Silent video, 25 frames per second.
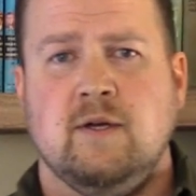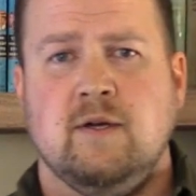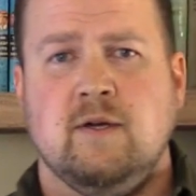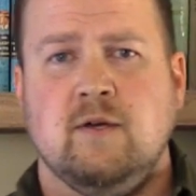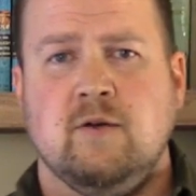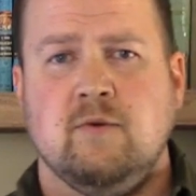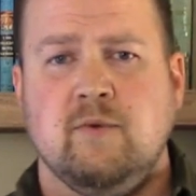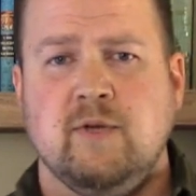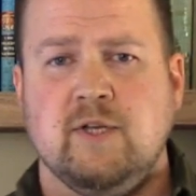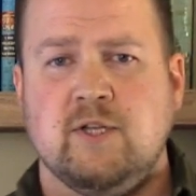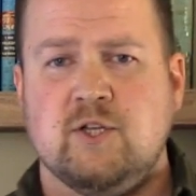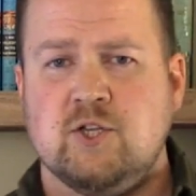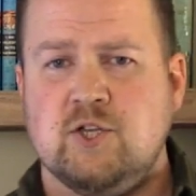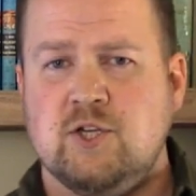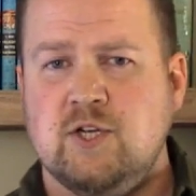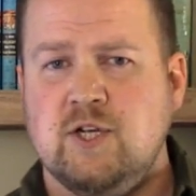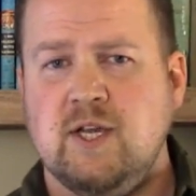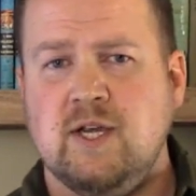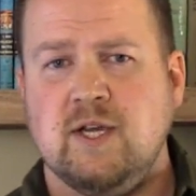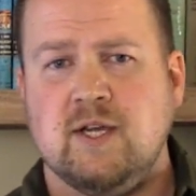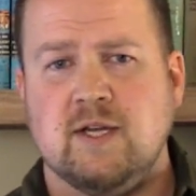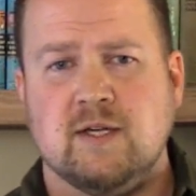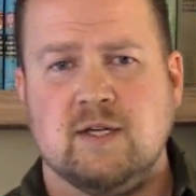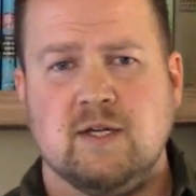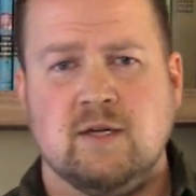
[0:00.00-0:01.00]
We
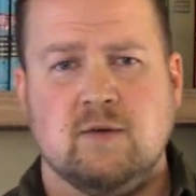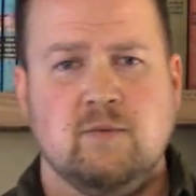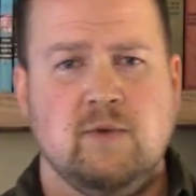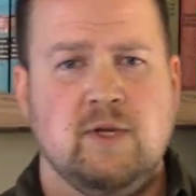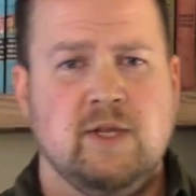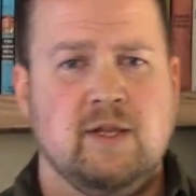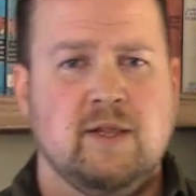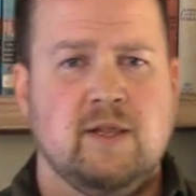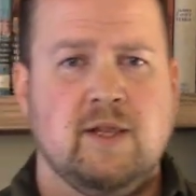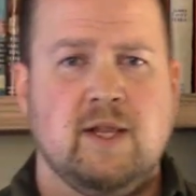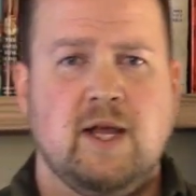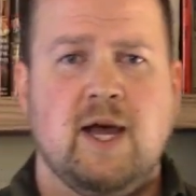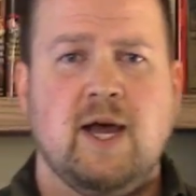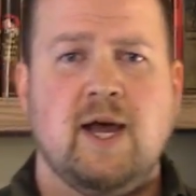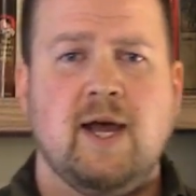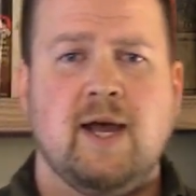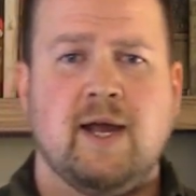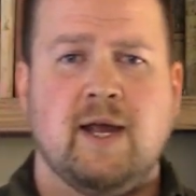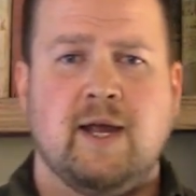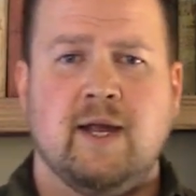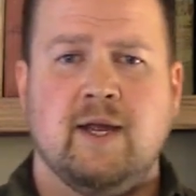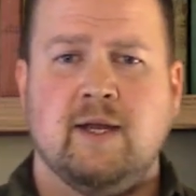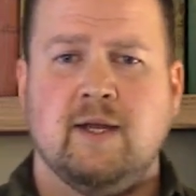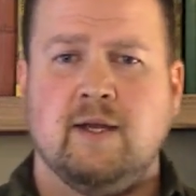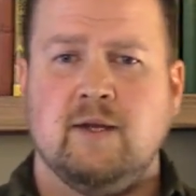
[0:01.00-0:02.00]
cheat and we
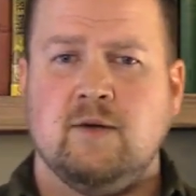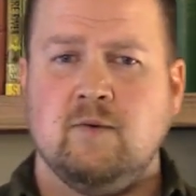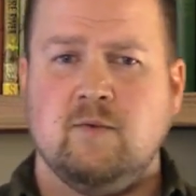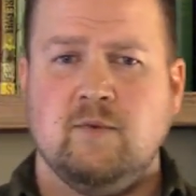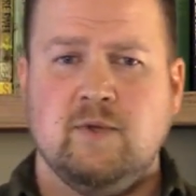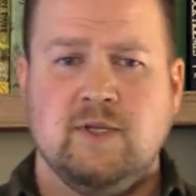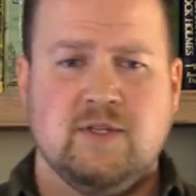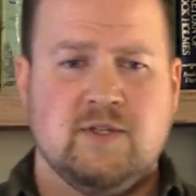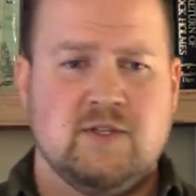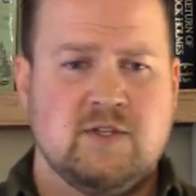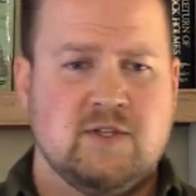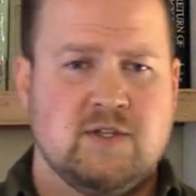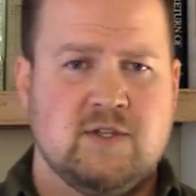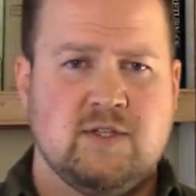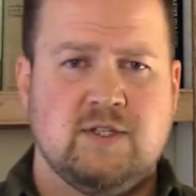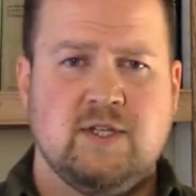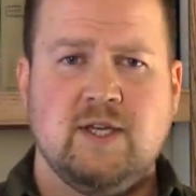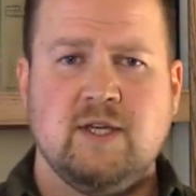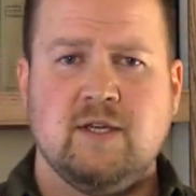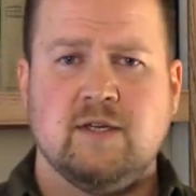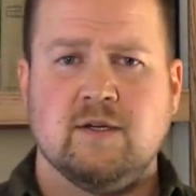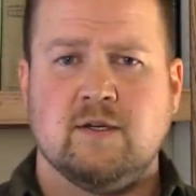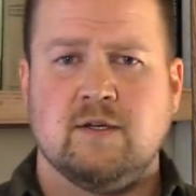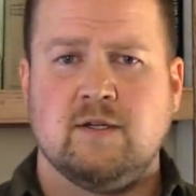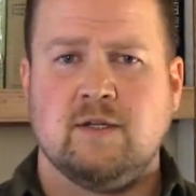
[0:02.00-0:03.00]
lie and we
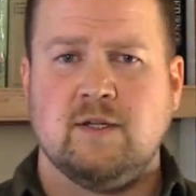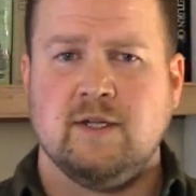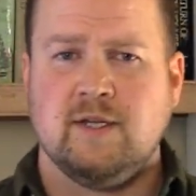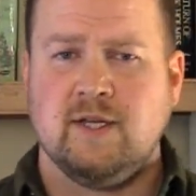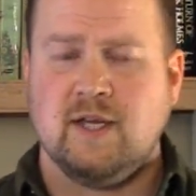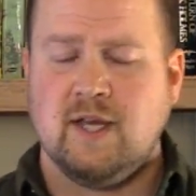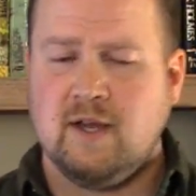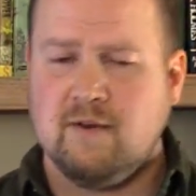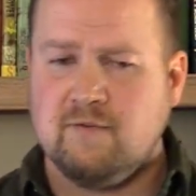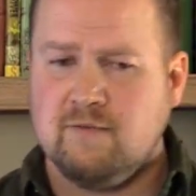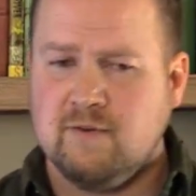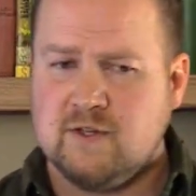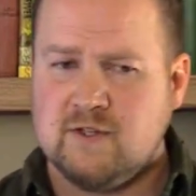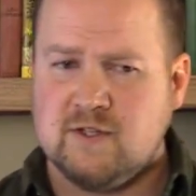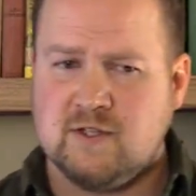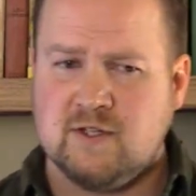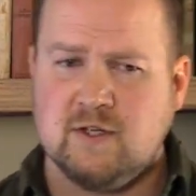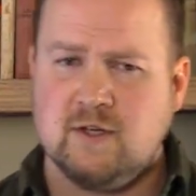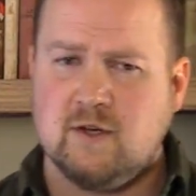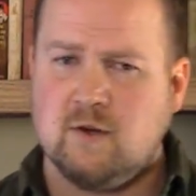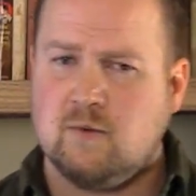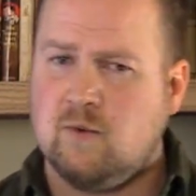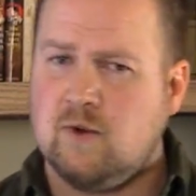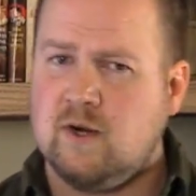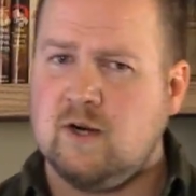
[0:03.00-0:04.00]
steal. And every
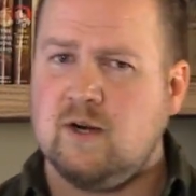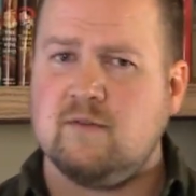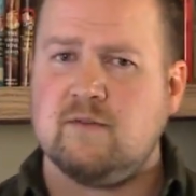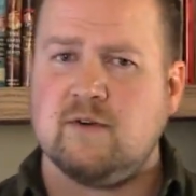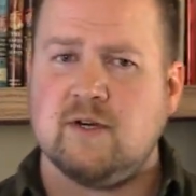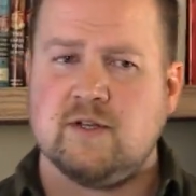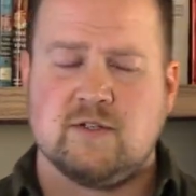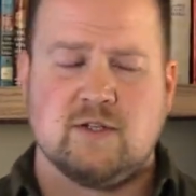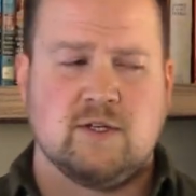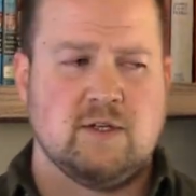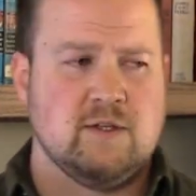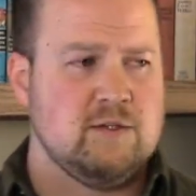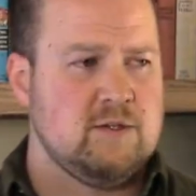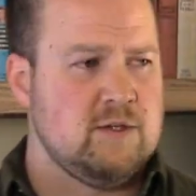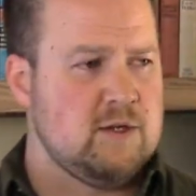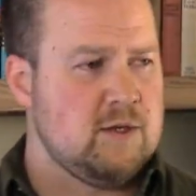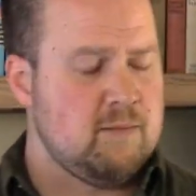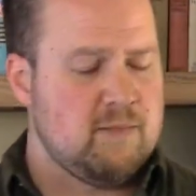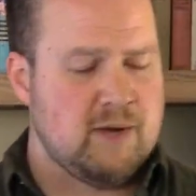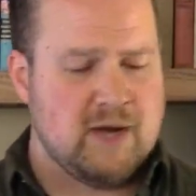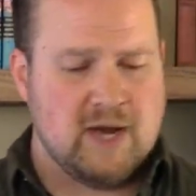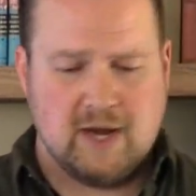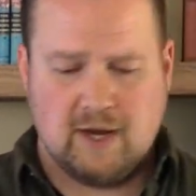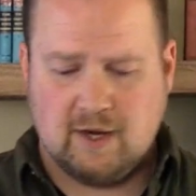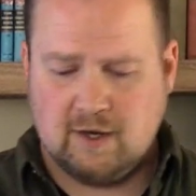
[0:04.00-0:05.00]
single one of us can look
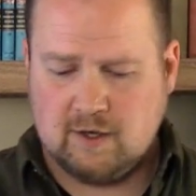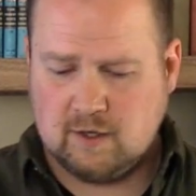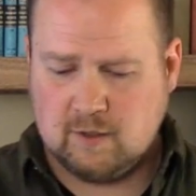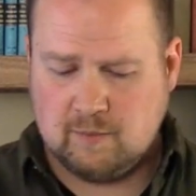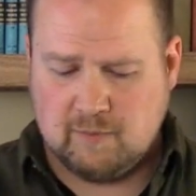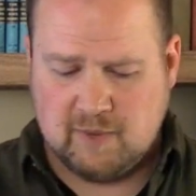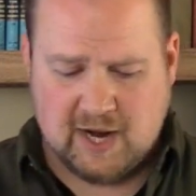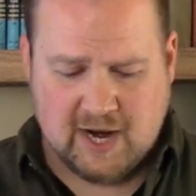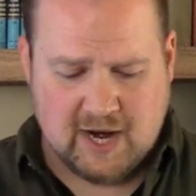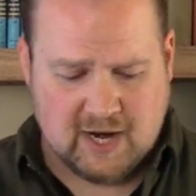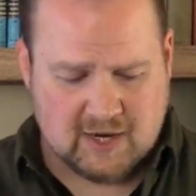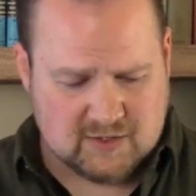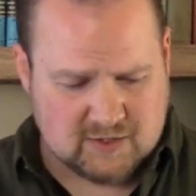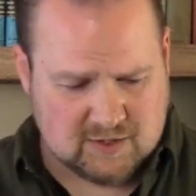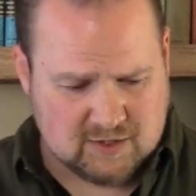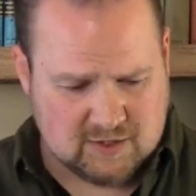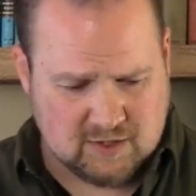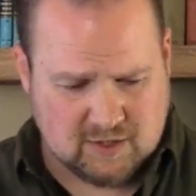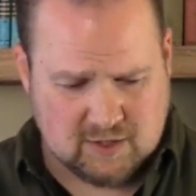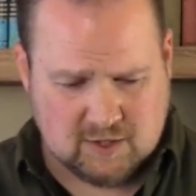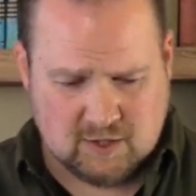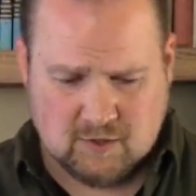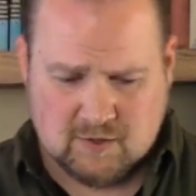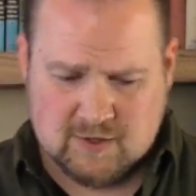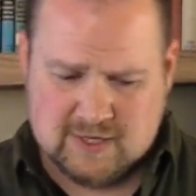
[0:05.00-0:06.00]
back on our past and
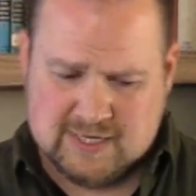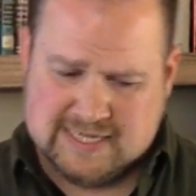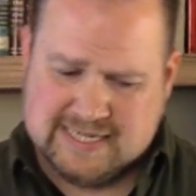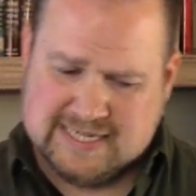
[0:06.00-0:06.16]
go,